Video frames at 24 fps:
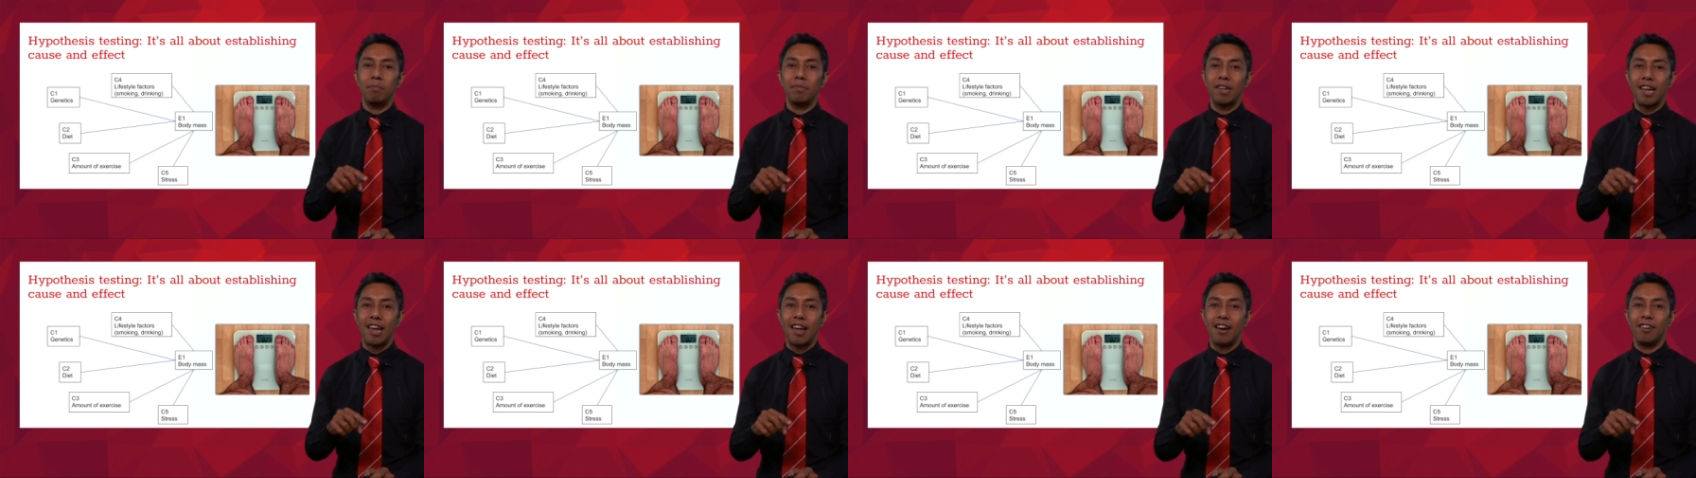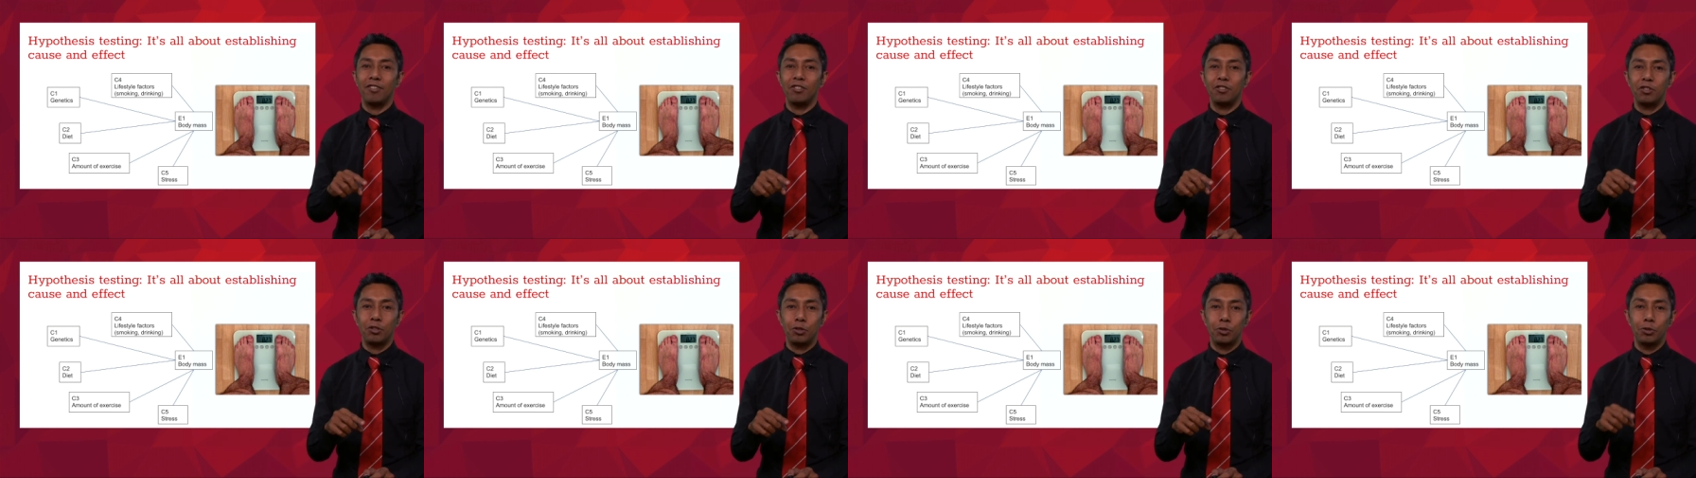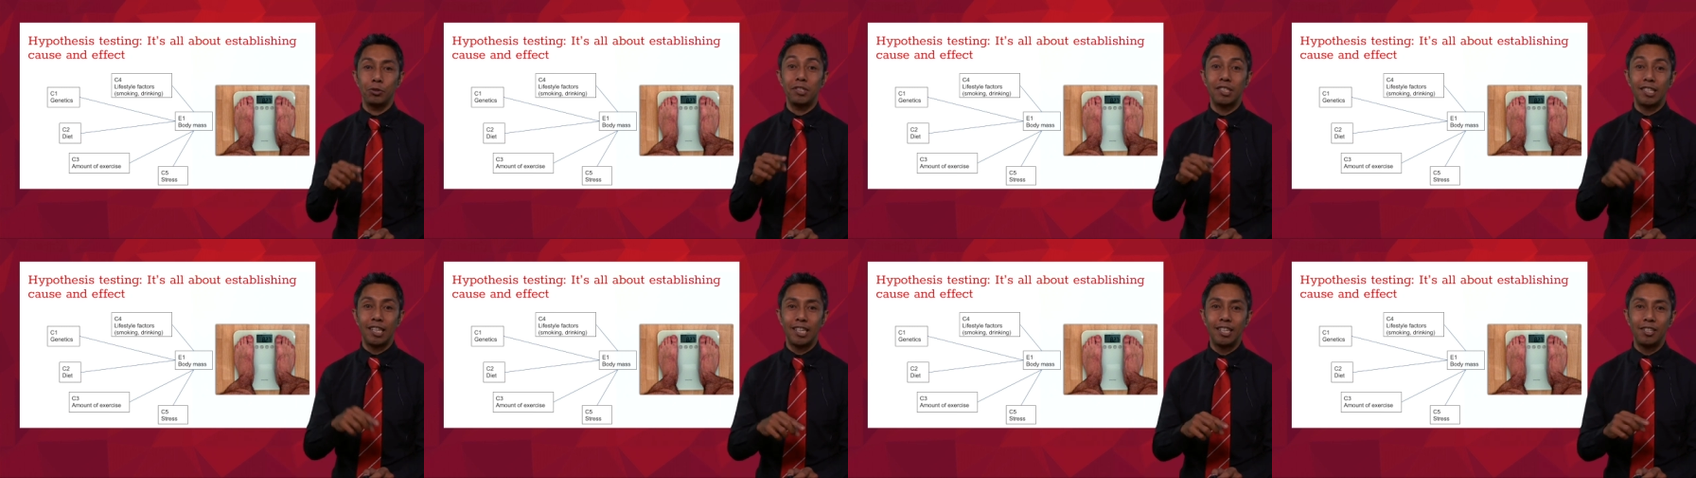down to
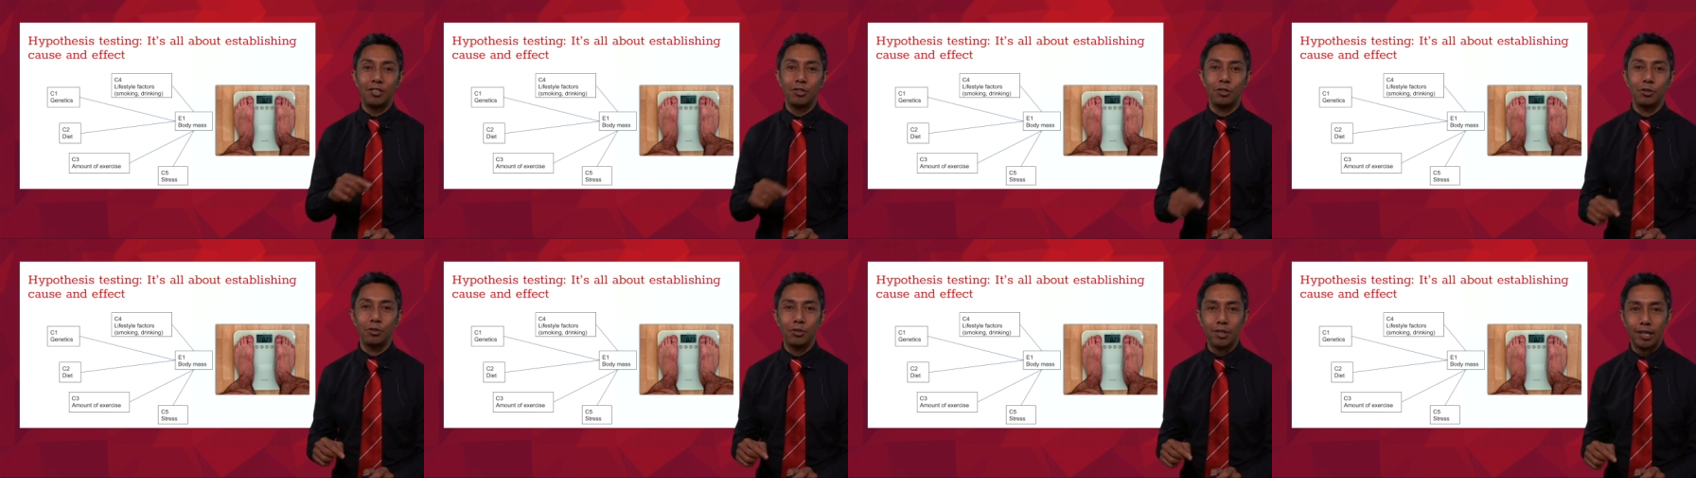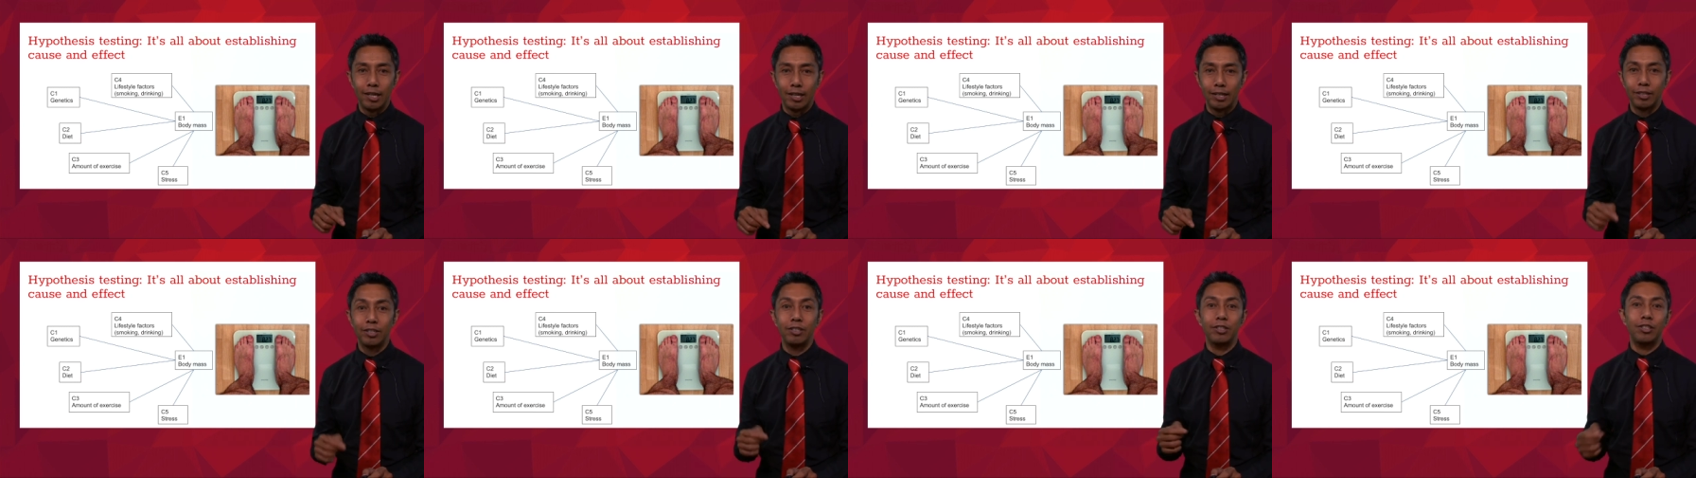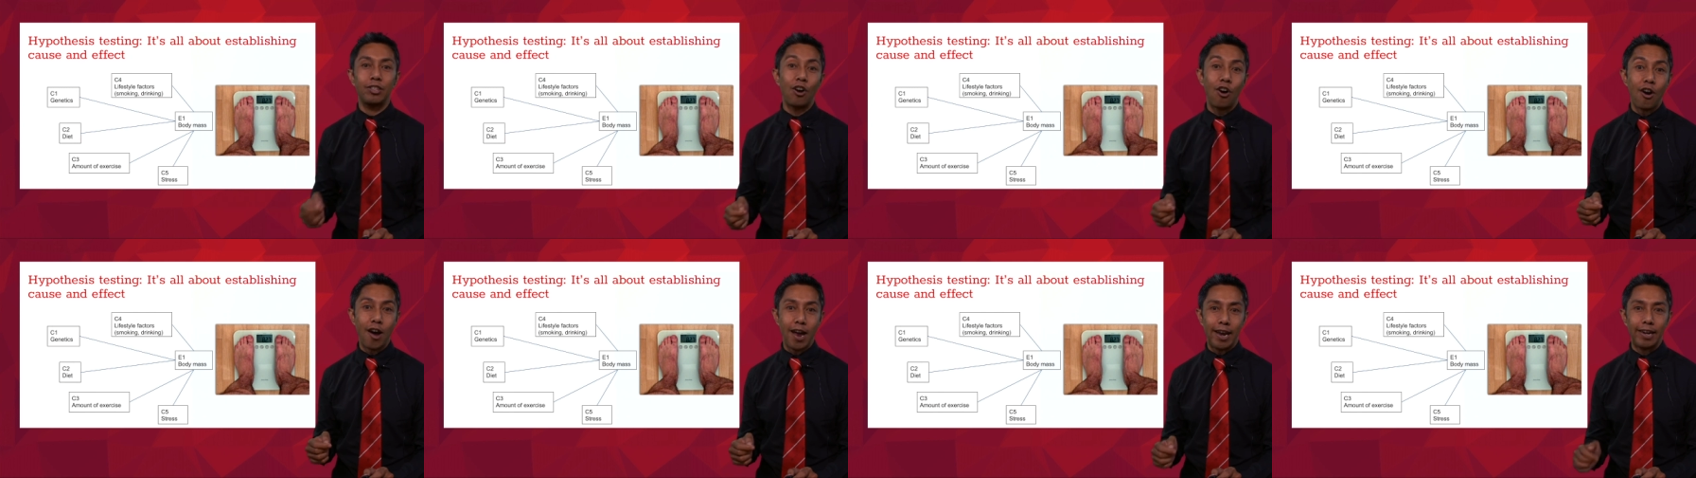C2 there, your
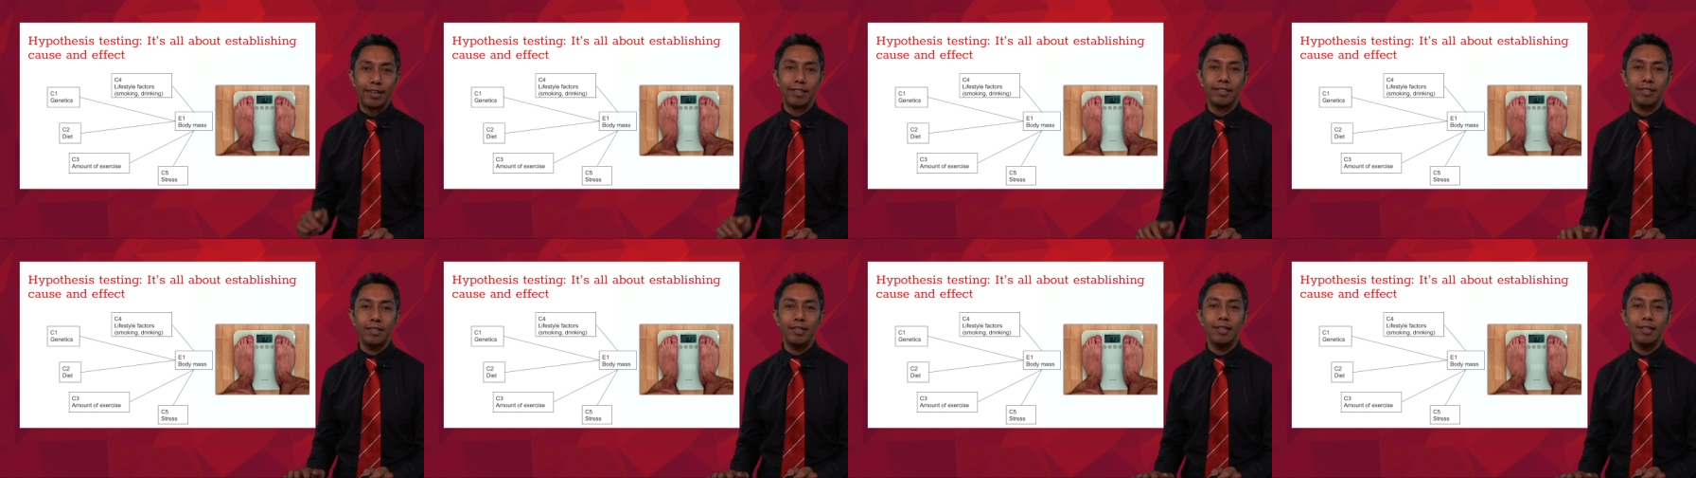diet.